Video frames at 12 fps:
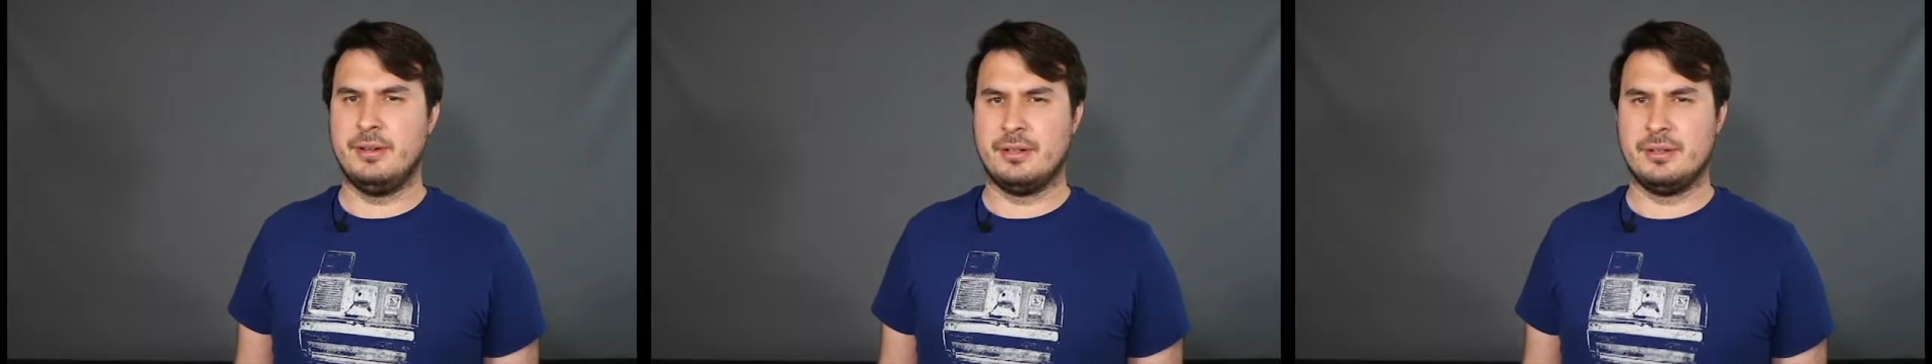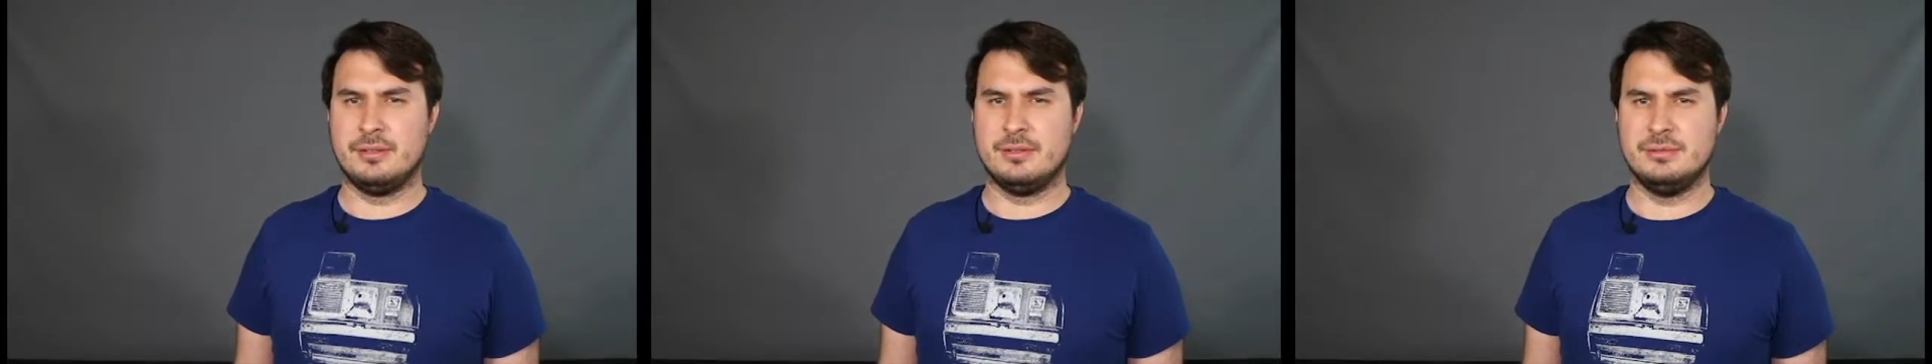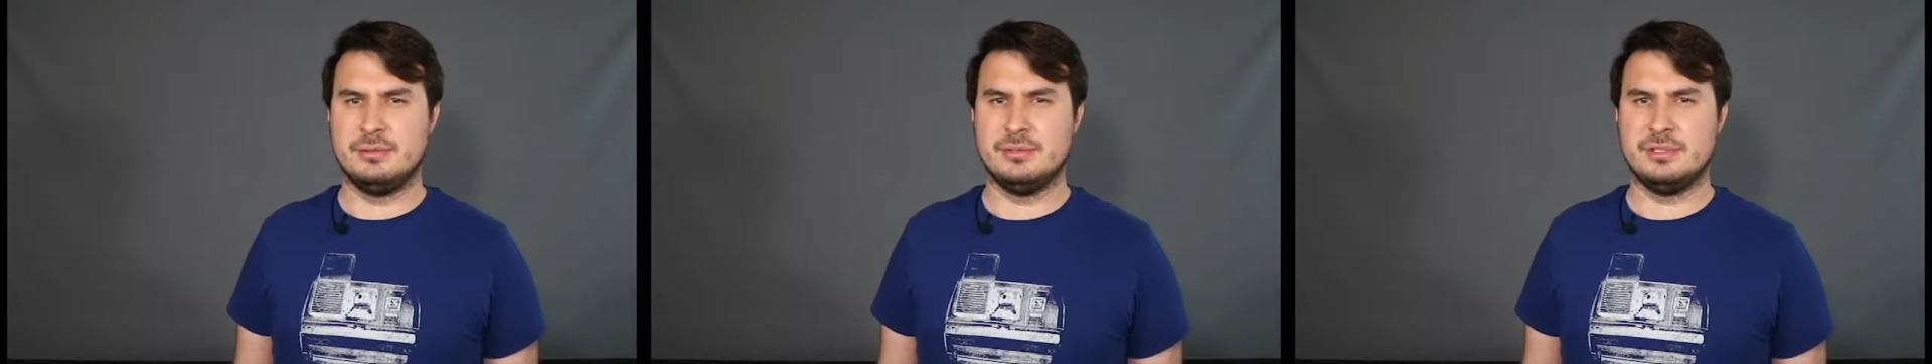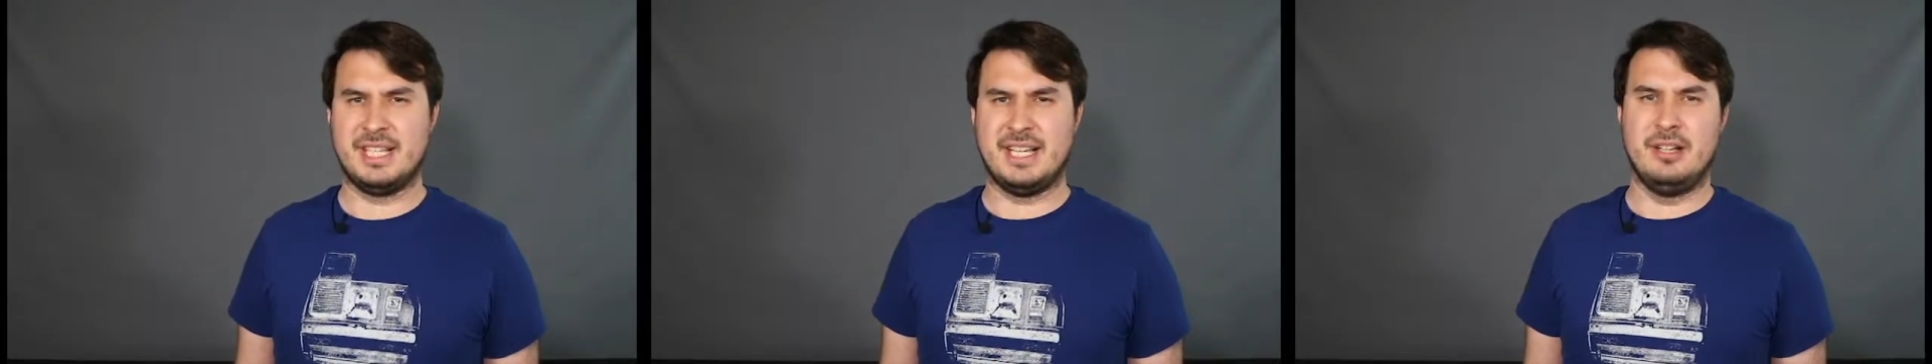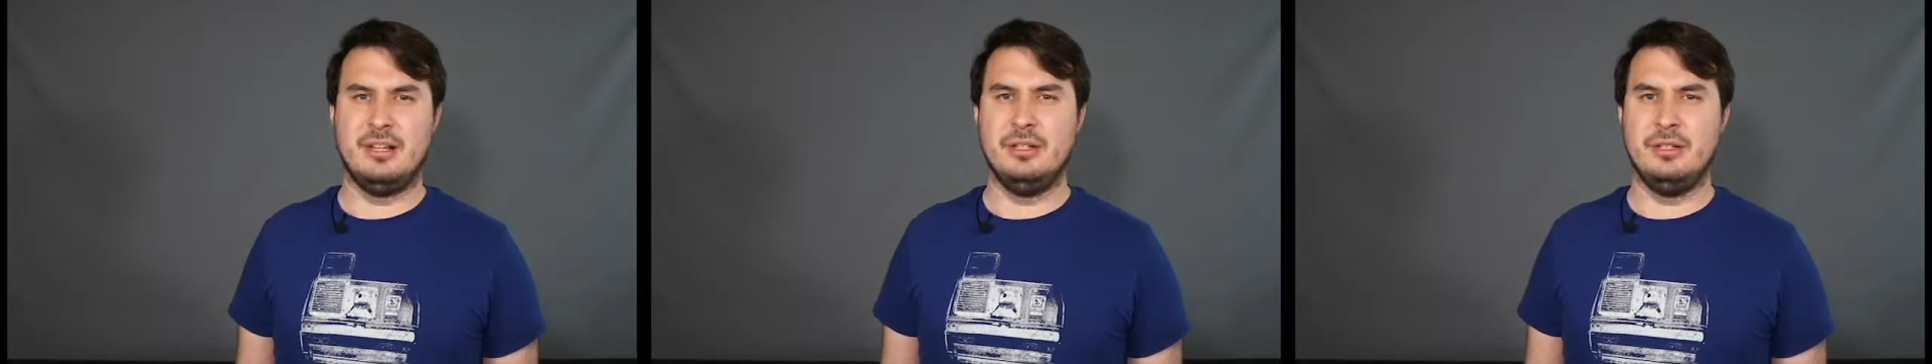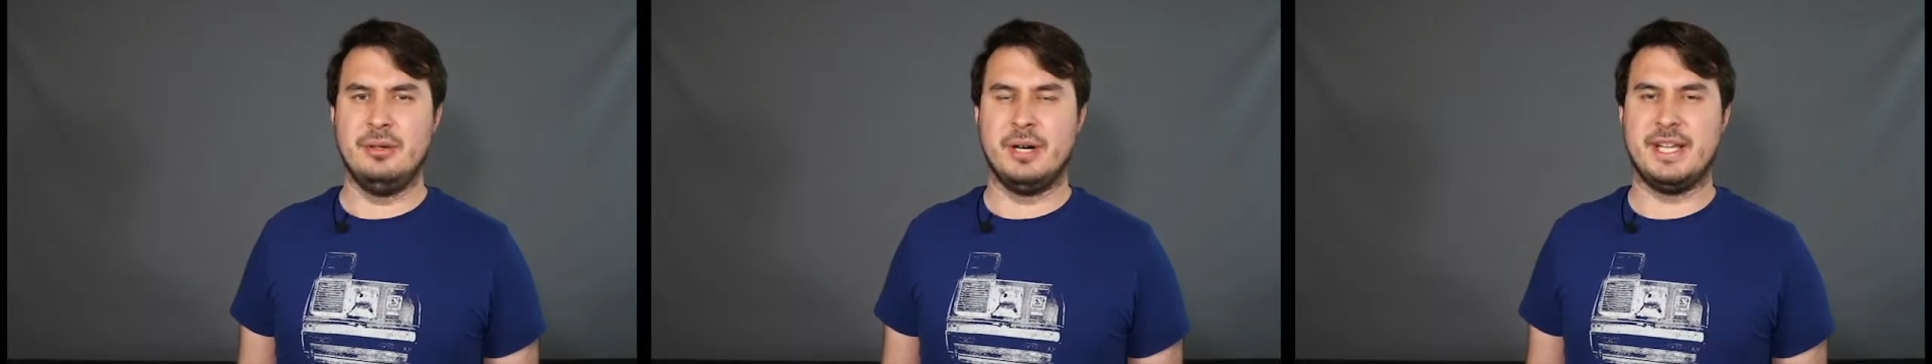or it's like a
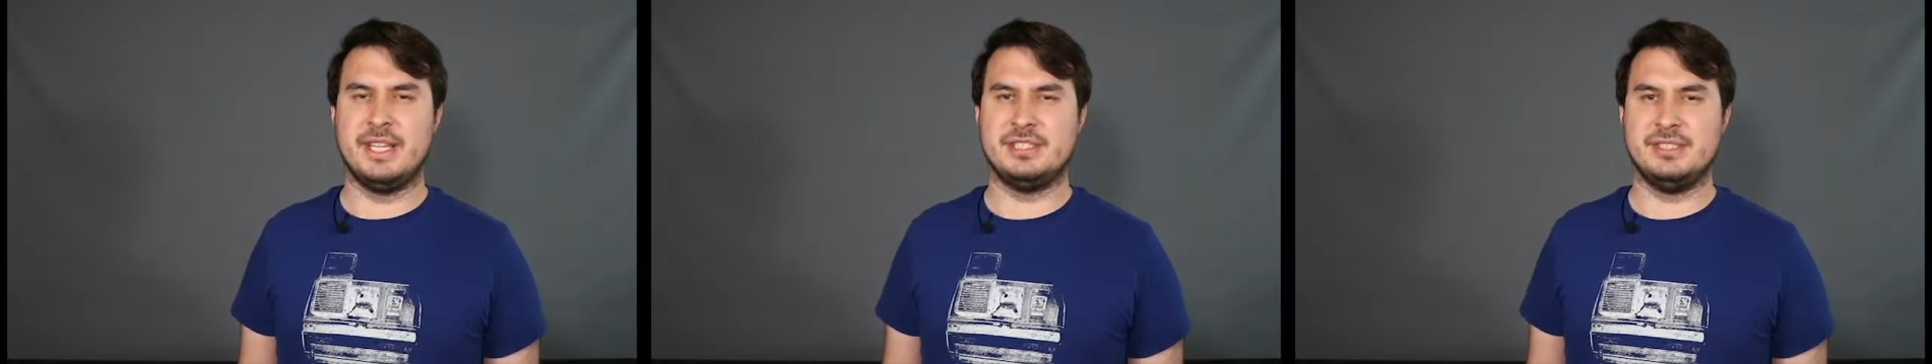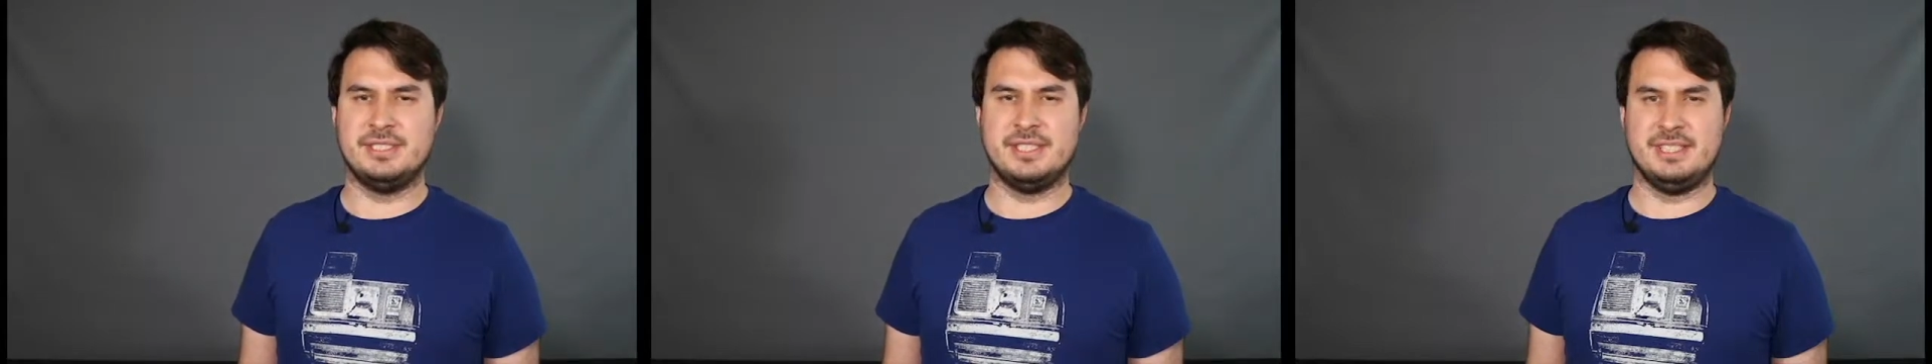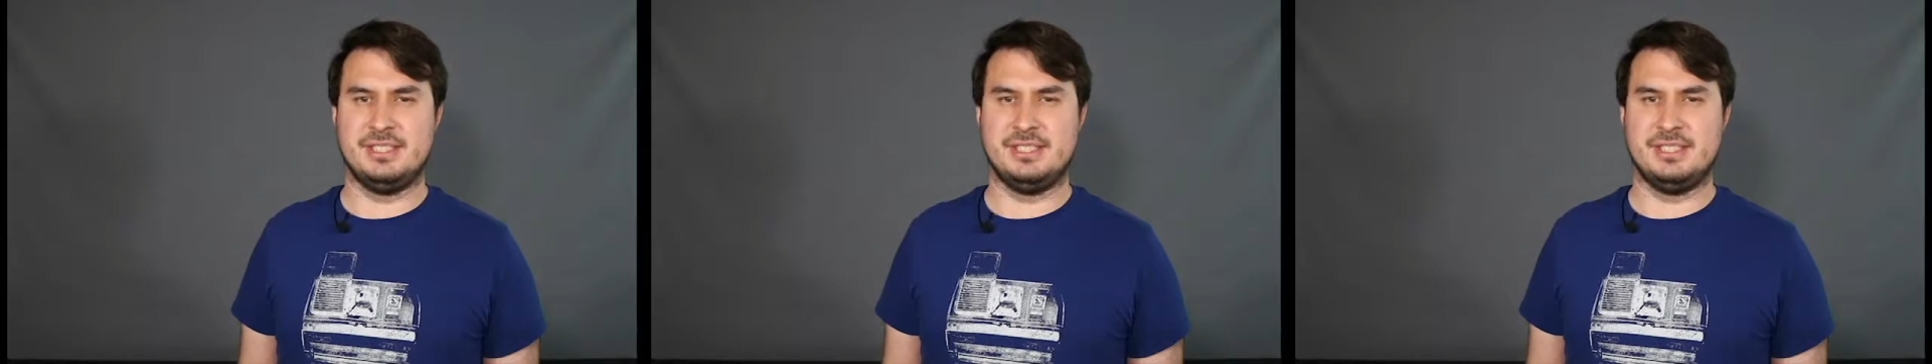glue, I guess you'd say.